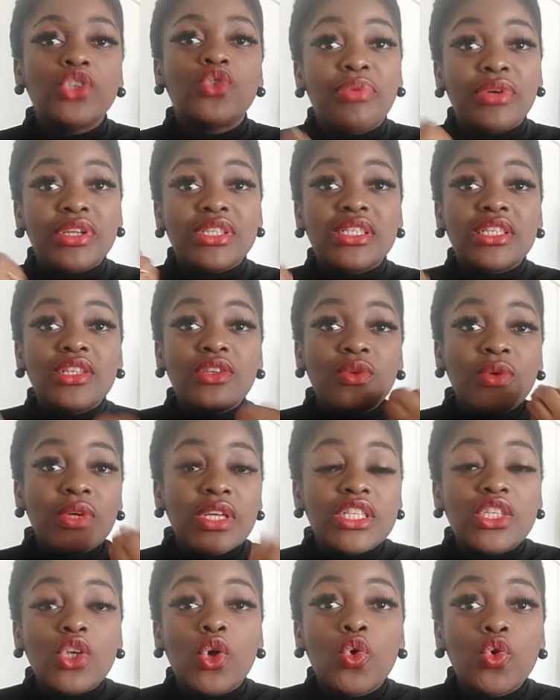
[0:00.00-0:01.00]
Brazil
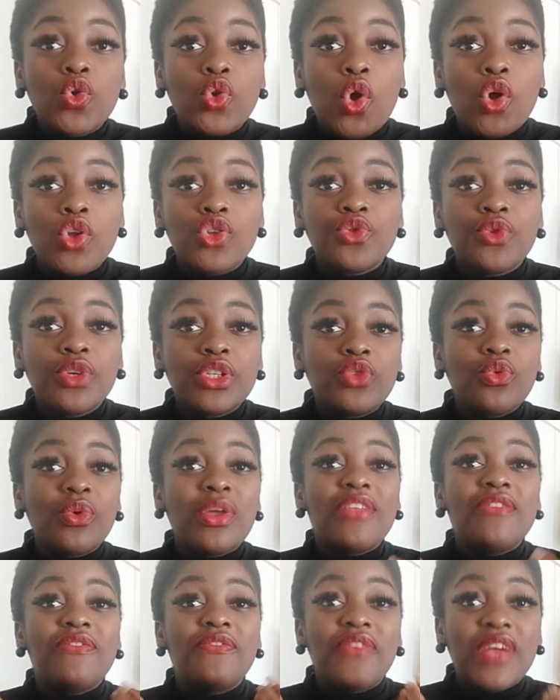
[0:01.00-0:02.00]
is a good country to
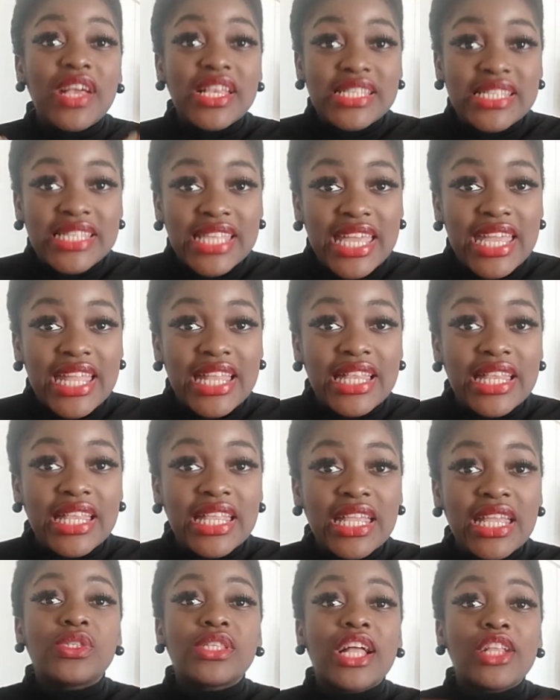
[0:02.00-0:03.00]
invest in,
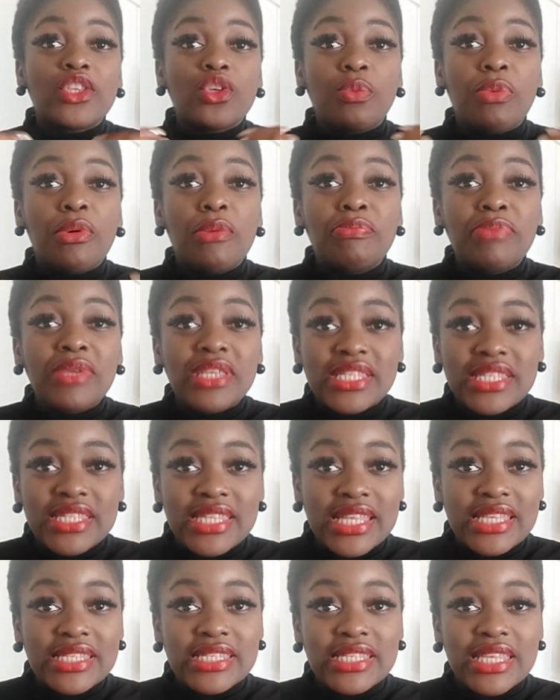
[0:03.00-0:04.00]
to start up a
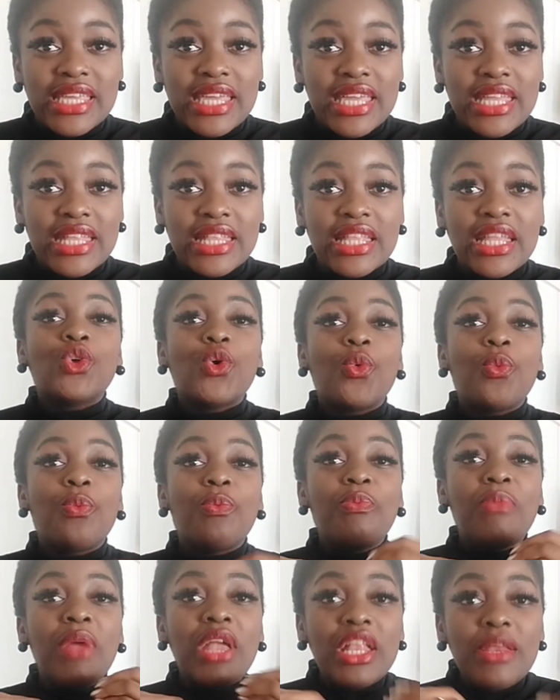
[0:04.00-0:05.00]
business in. So
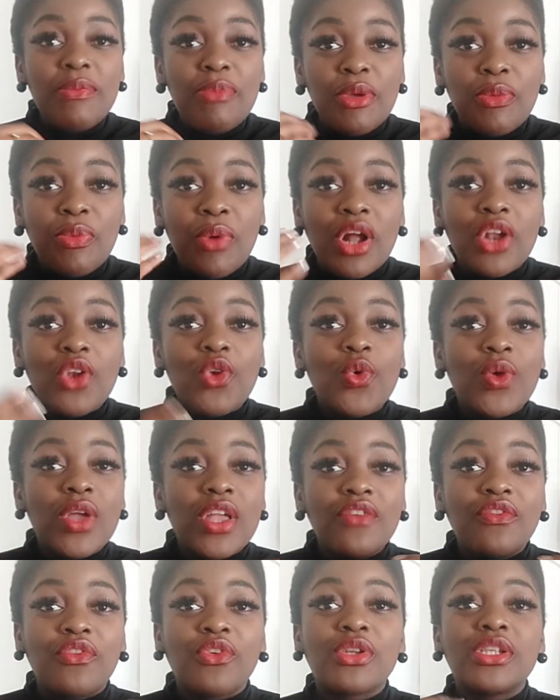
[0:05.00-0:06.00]
many people are
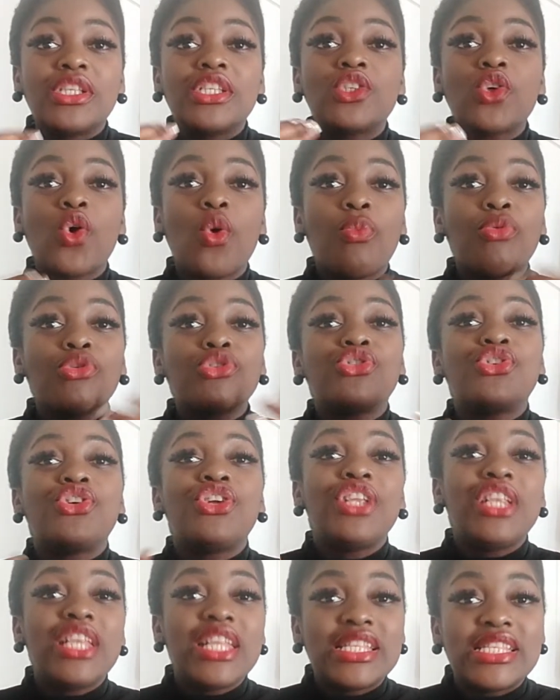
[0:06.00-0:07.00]
looking for this
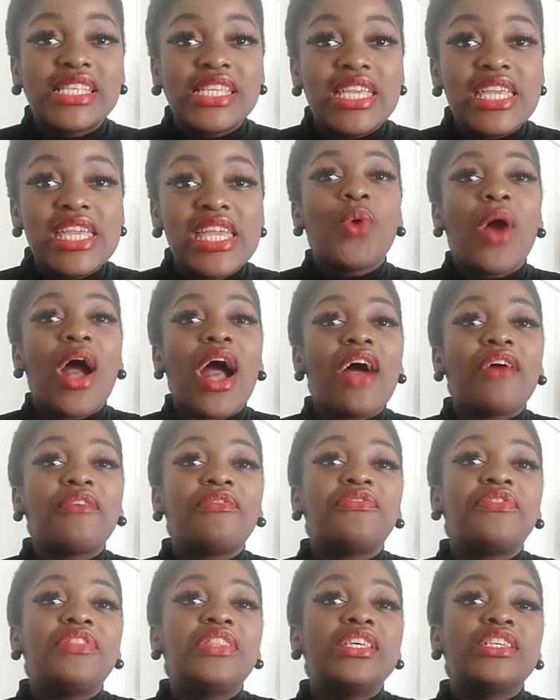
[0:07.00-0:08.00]
opportunity to have
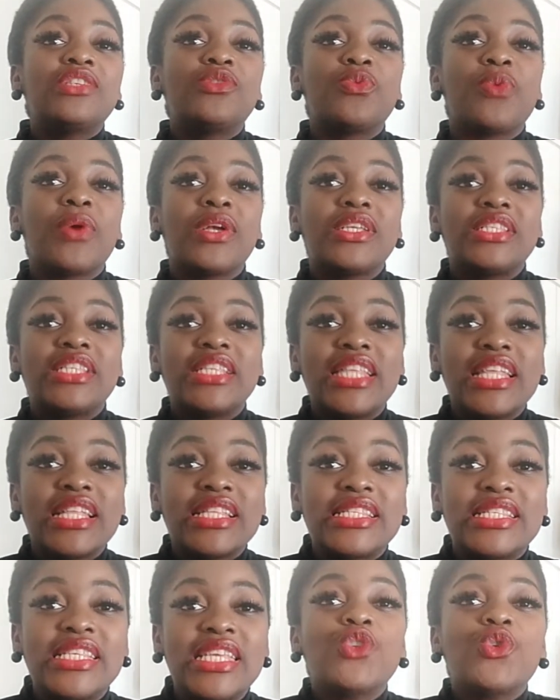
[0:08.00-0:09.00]
this
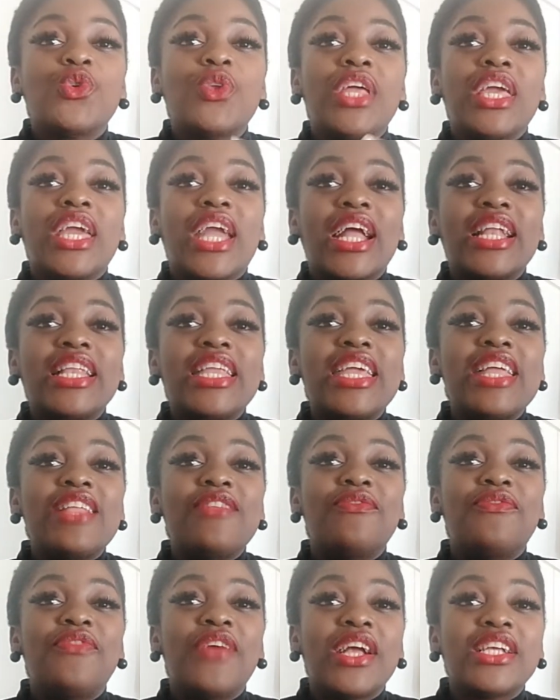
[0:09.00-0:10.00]
residence so they can
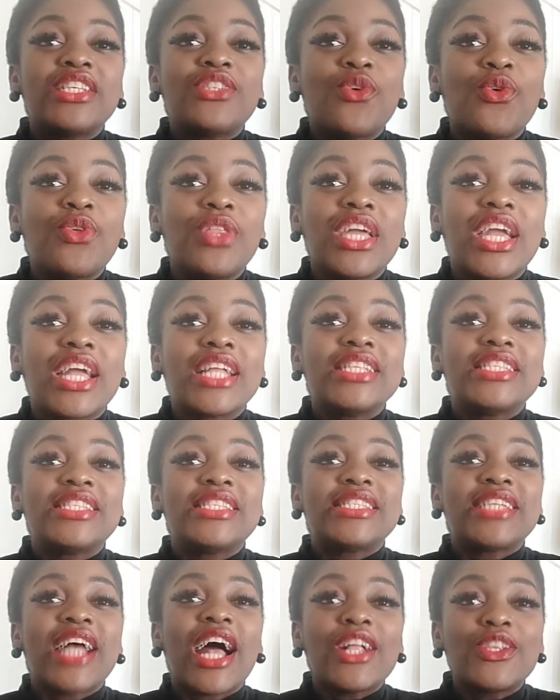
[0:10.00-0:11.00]
invest or they can
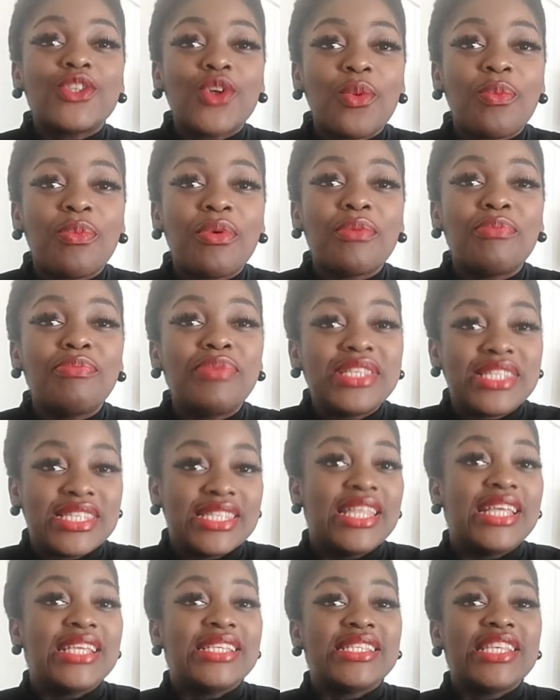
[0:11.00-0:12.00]
start up a
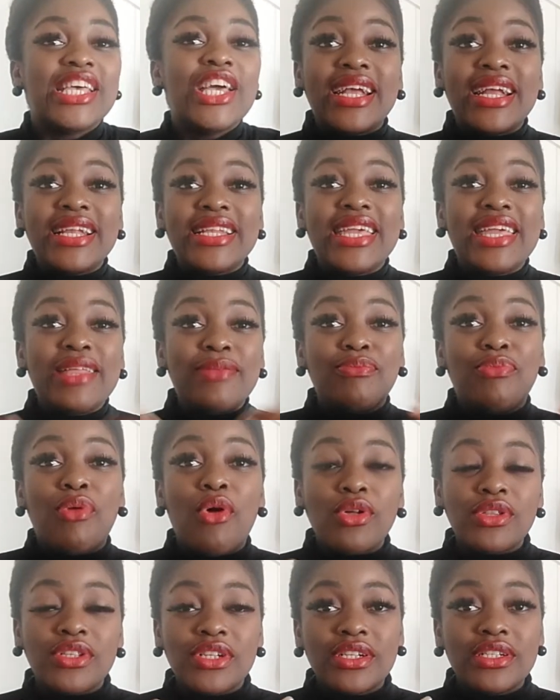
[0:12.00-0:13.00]
business. Third
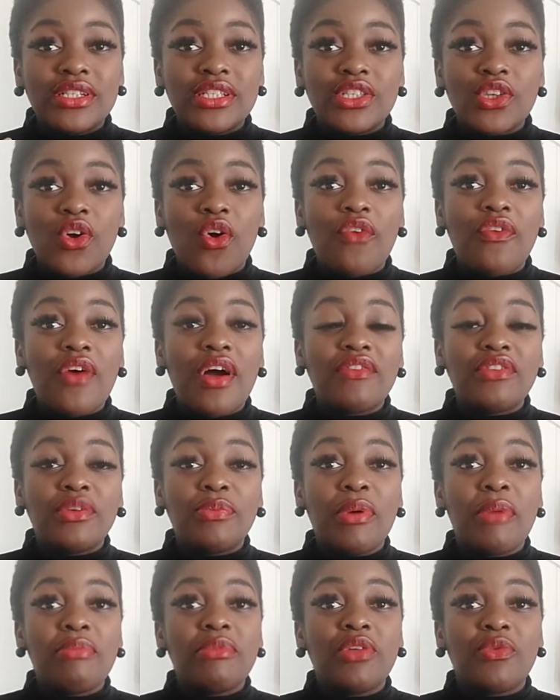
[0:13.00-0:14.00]
importance of having a
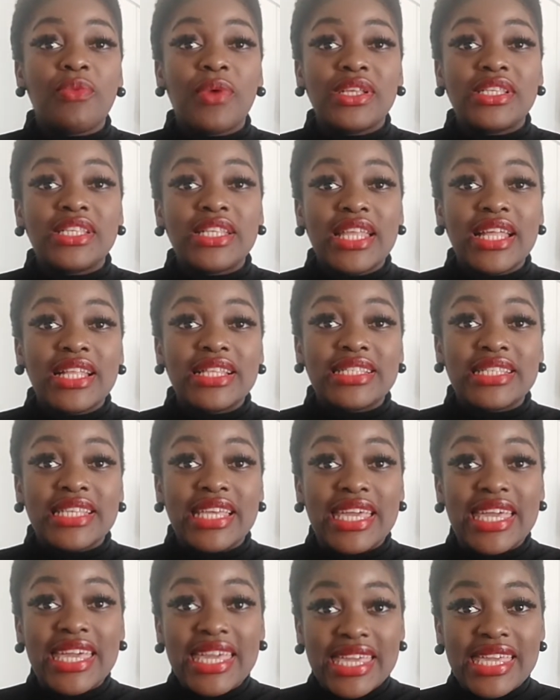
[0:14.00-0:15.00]
permanent resident
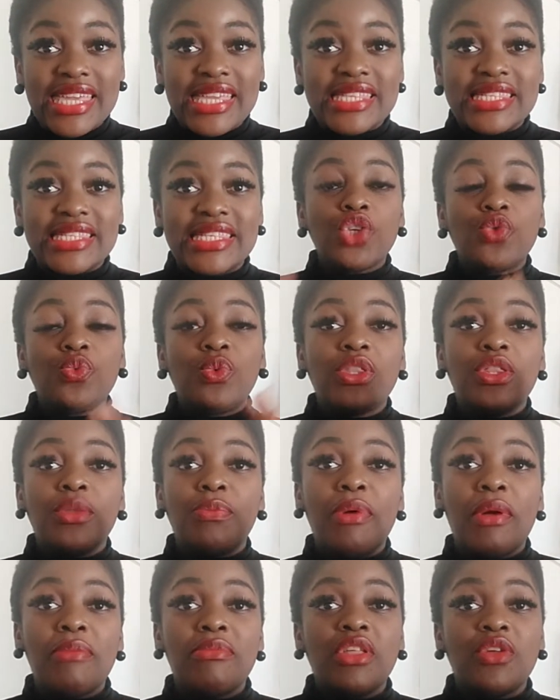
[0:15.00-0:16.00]
is, just with the
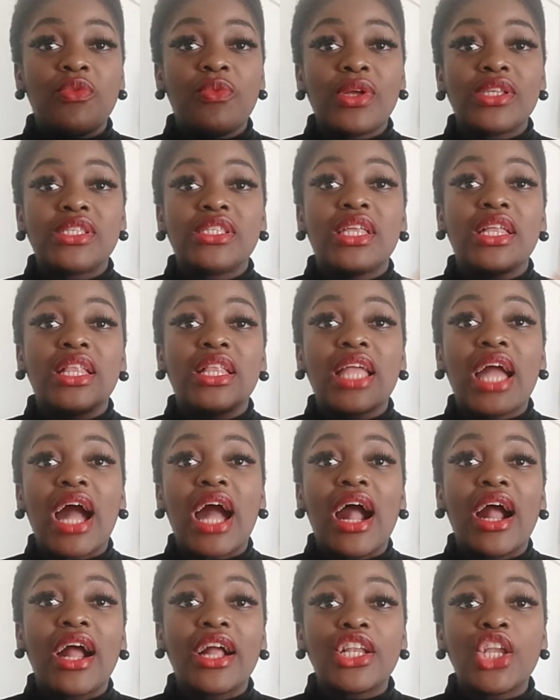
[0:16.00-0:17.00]
permanent resident
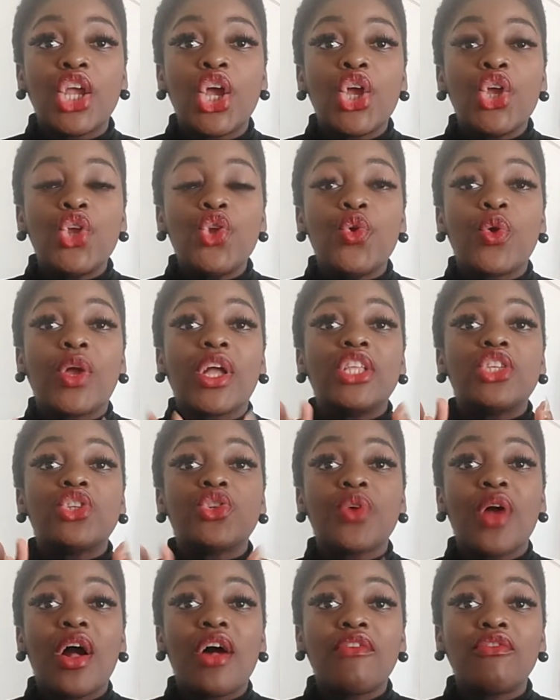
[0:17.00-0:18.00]
card, you can
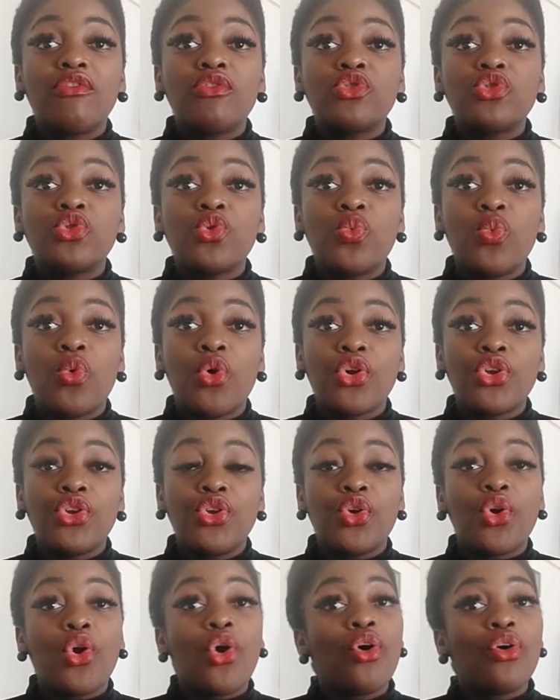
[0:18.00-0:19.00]
travel to what
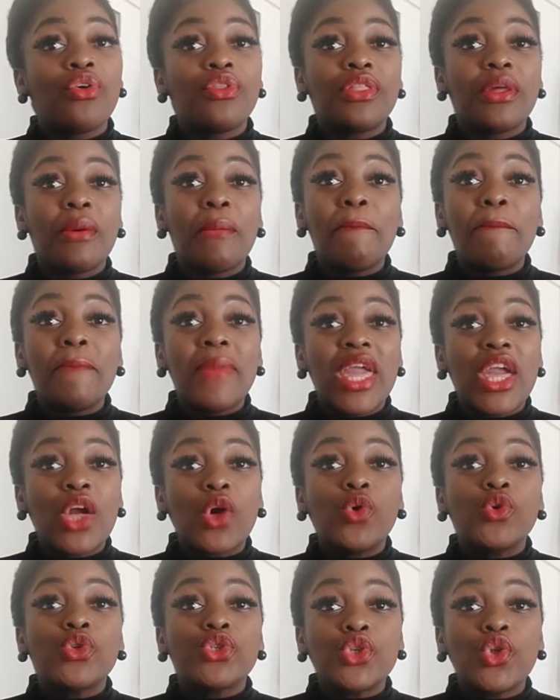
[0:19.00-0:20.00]
you call the
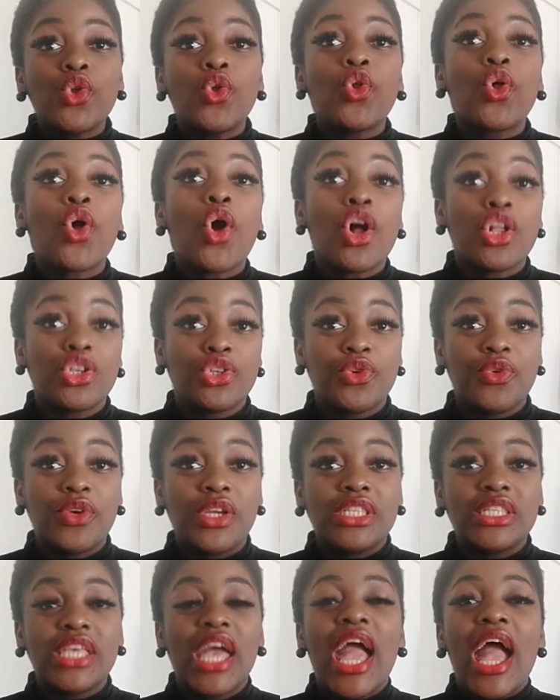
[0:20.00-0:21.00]
MERCOSUR
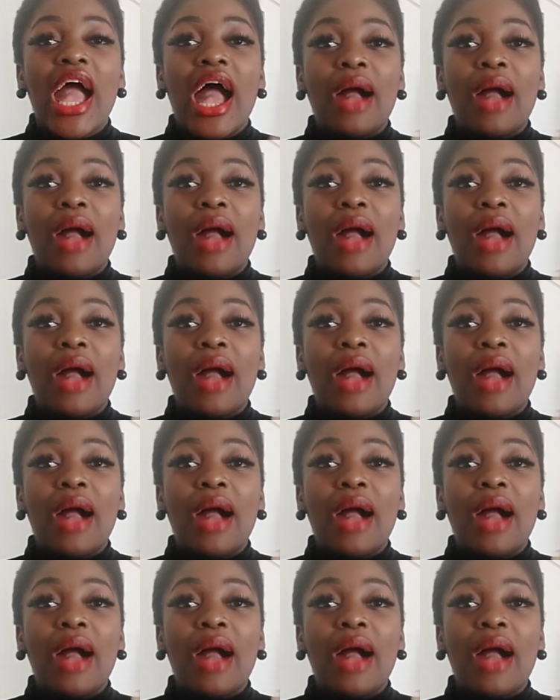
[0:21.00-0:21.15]
countries.